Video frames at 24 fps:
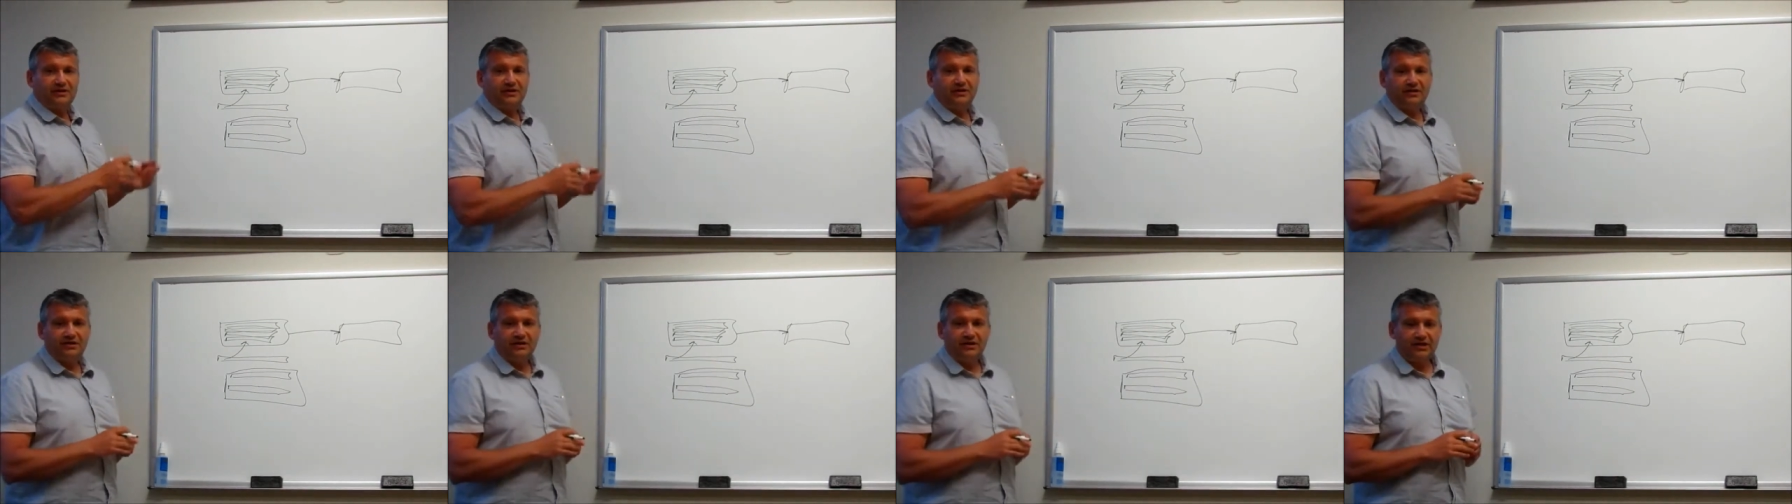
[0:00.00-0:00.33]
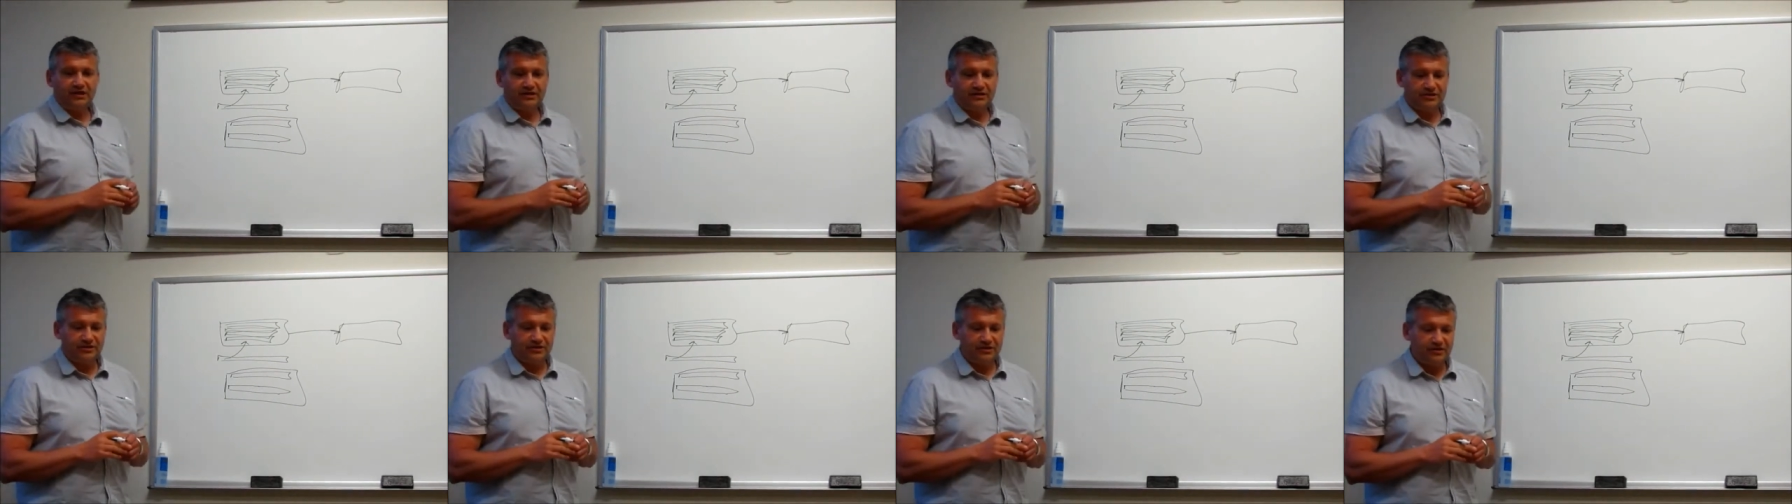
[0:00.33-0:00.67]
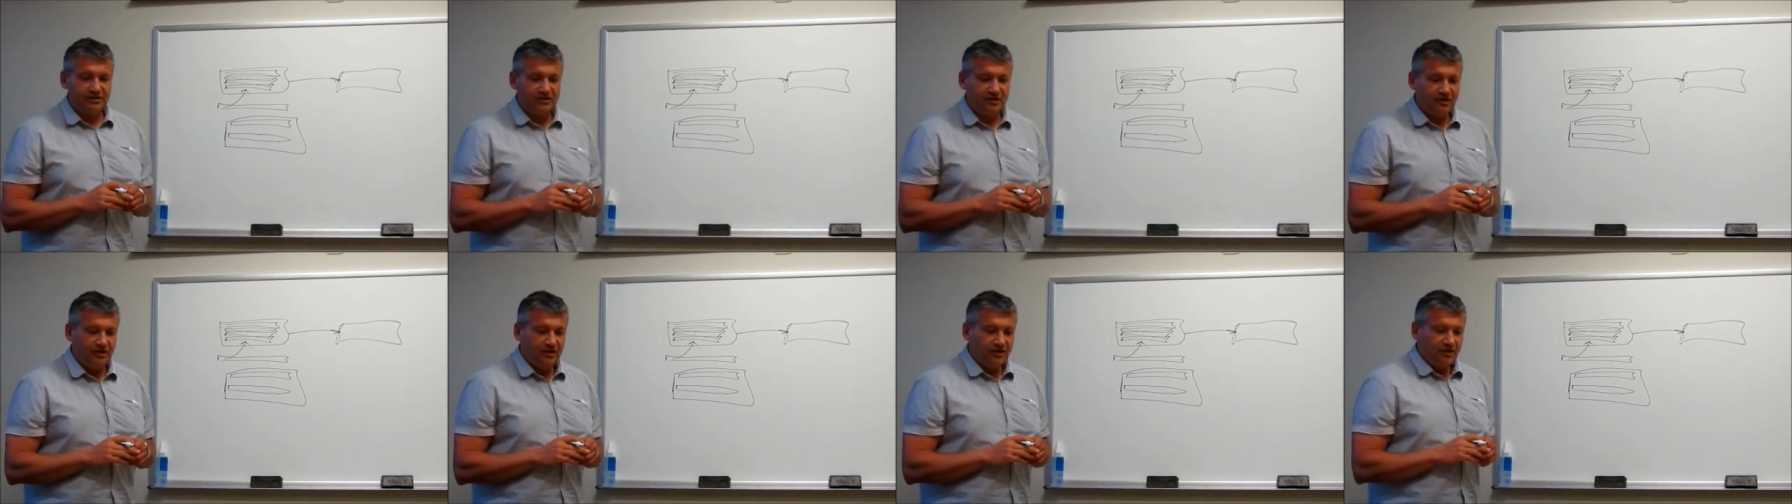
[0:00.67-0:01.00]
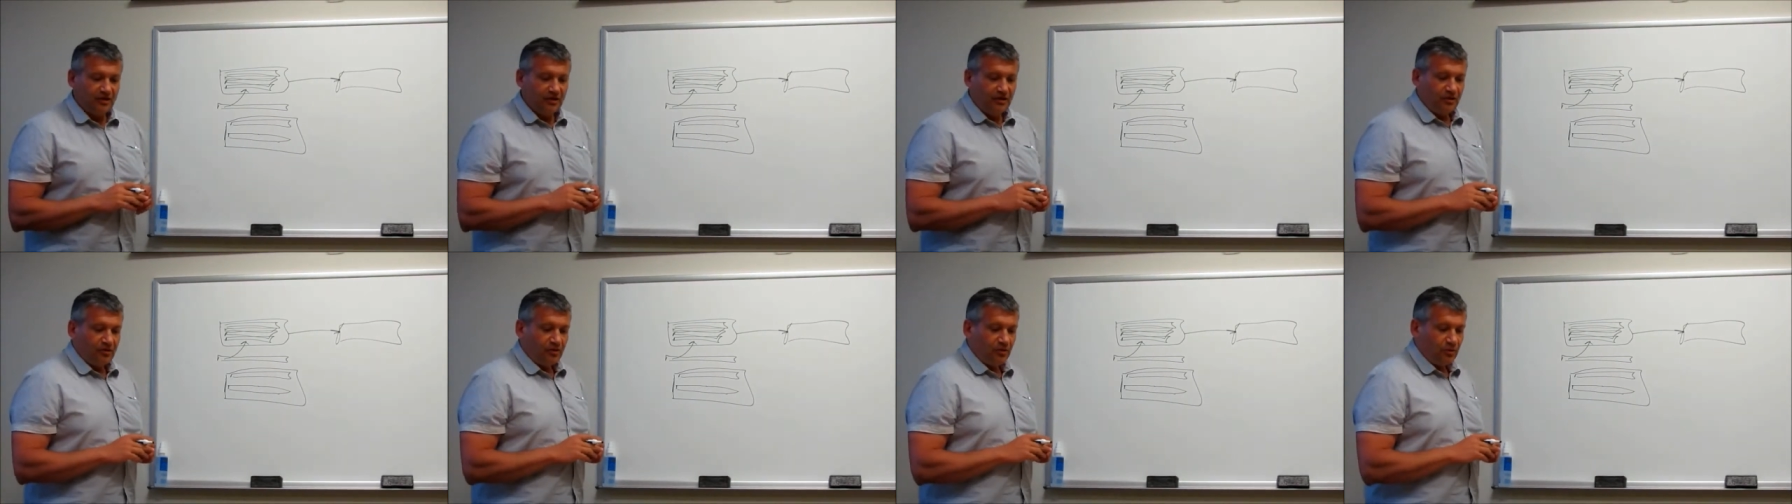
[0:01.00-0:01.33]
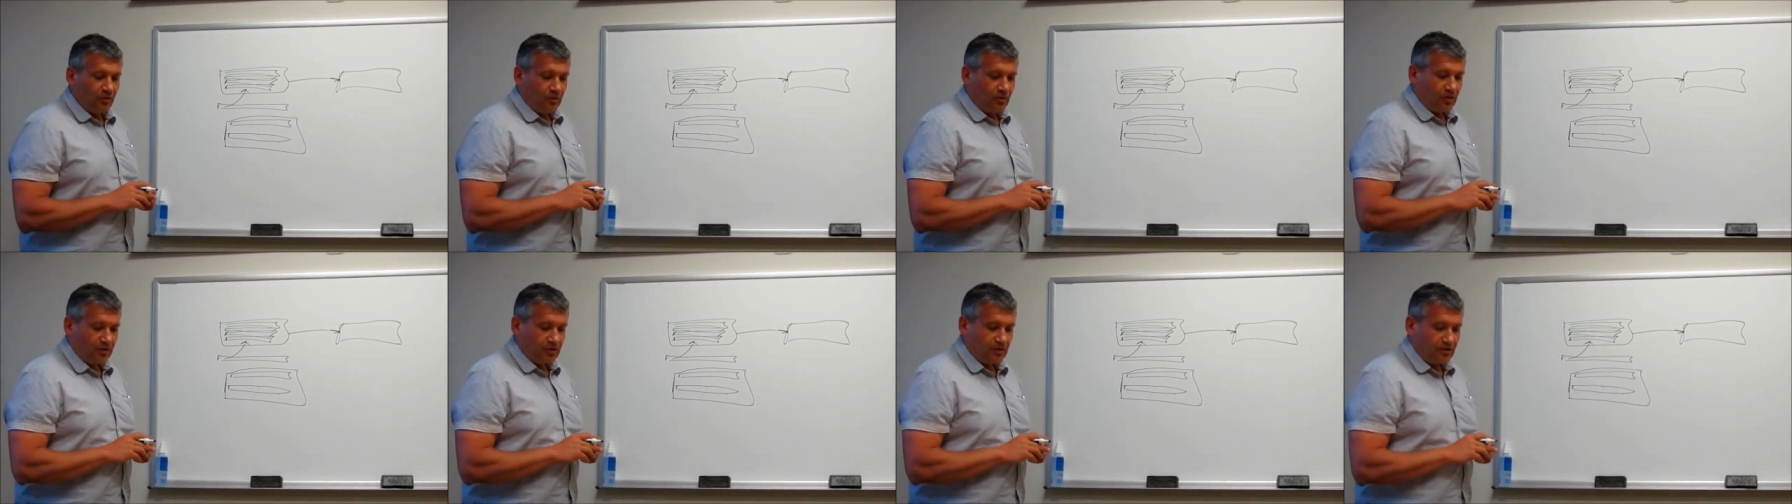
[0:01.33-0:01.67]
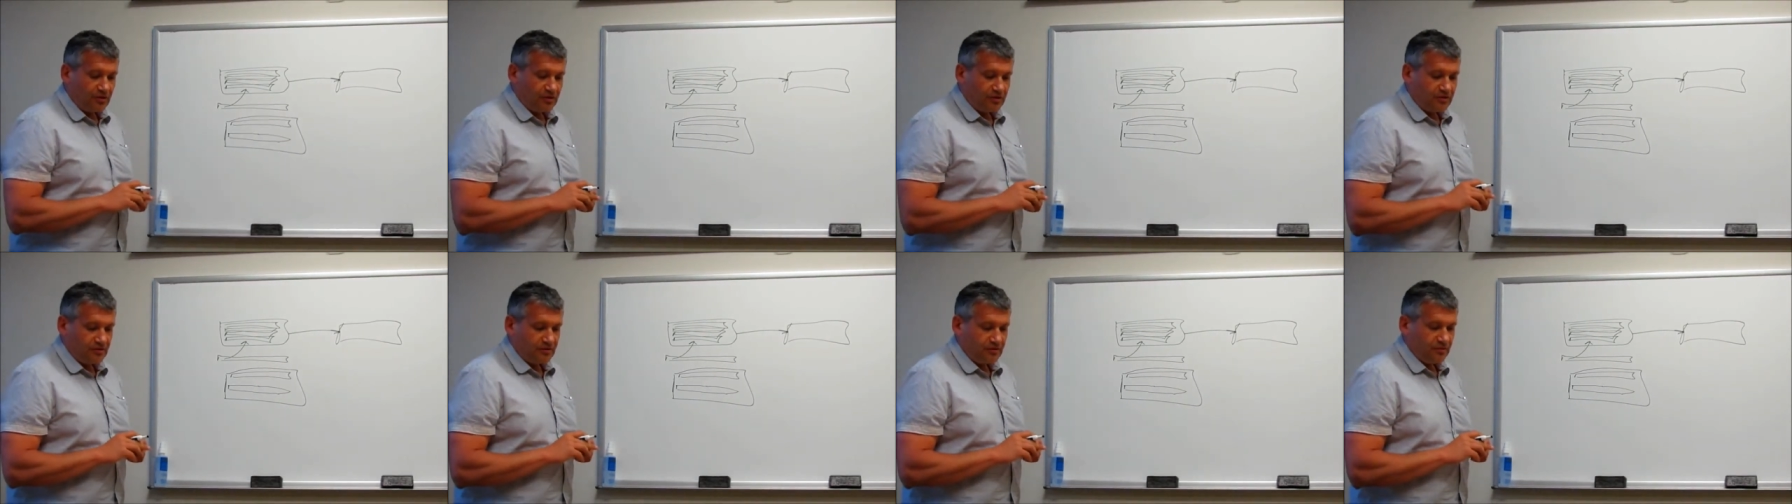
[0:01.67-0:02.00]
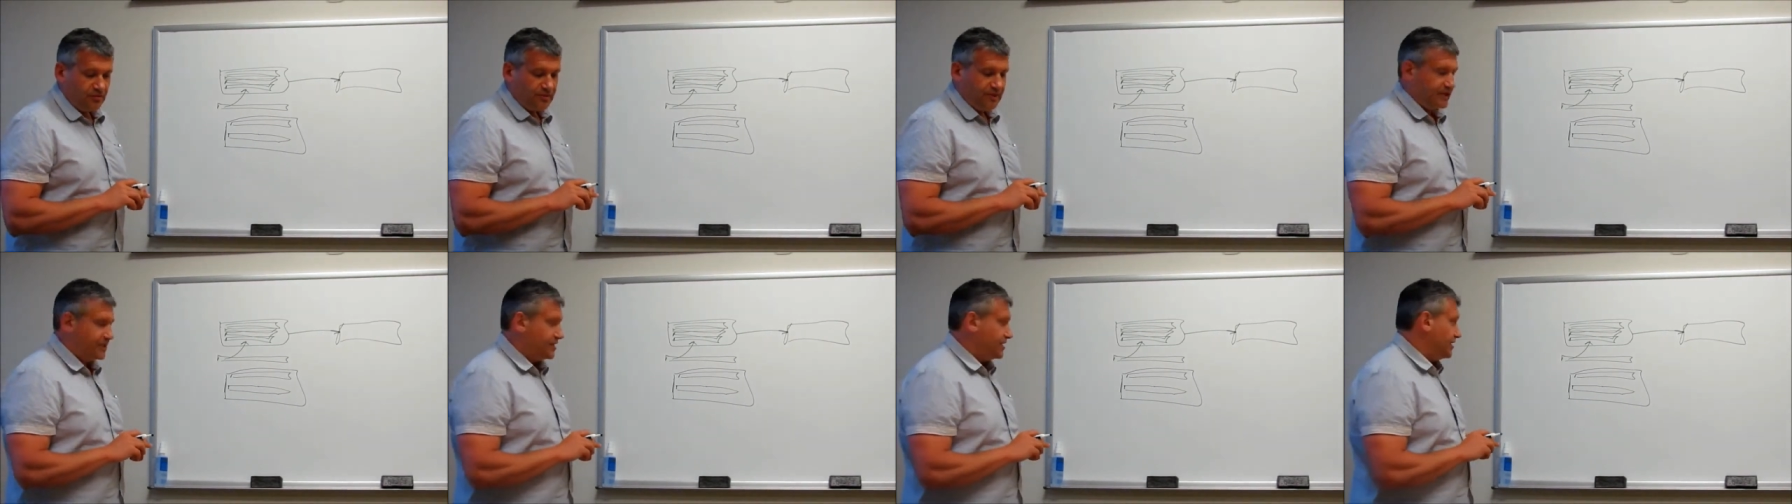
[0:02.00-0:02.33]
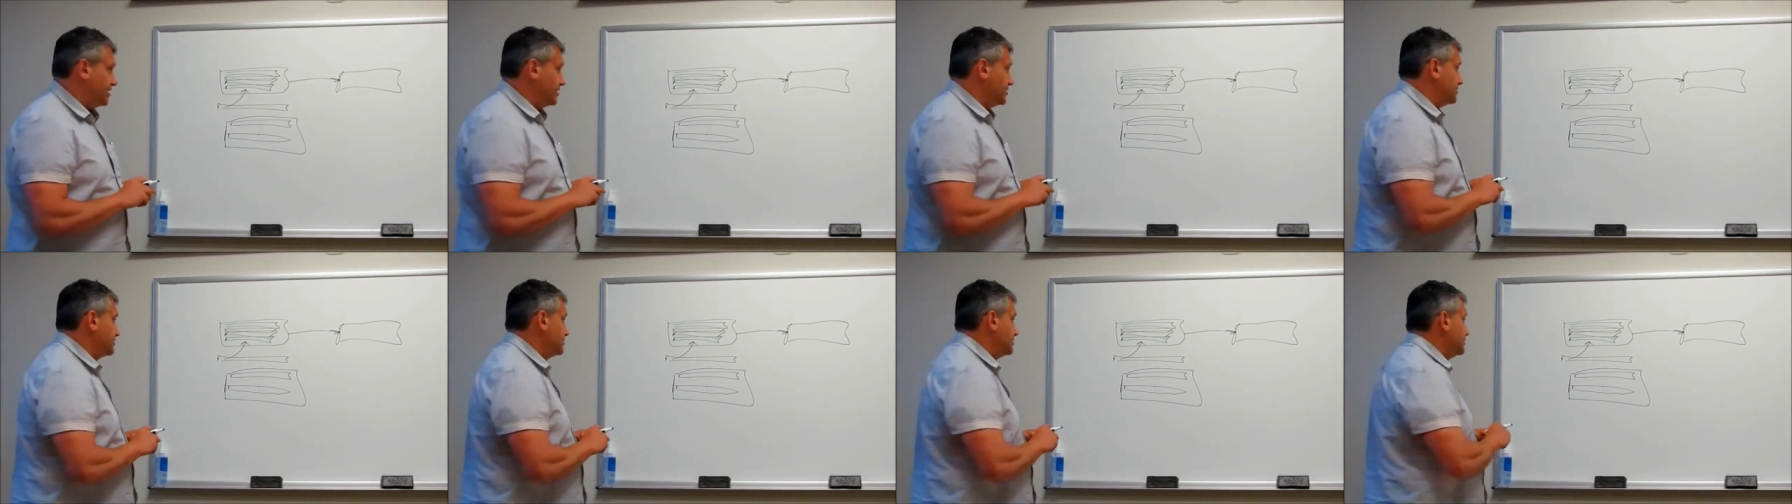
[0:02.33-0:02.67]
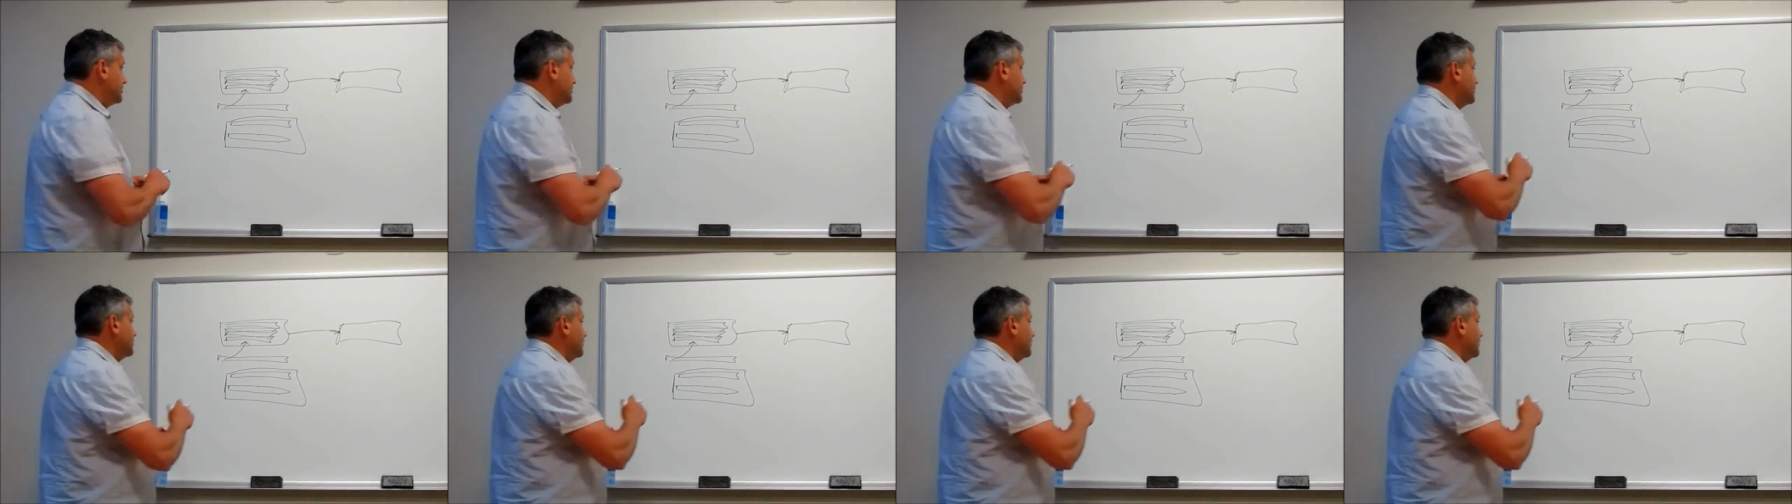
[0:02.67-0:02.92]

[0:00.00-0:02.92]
collection. Or we can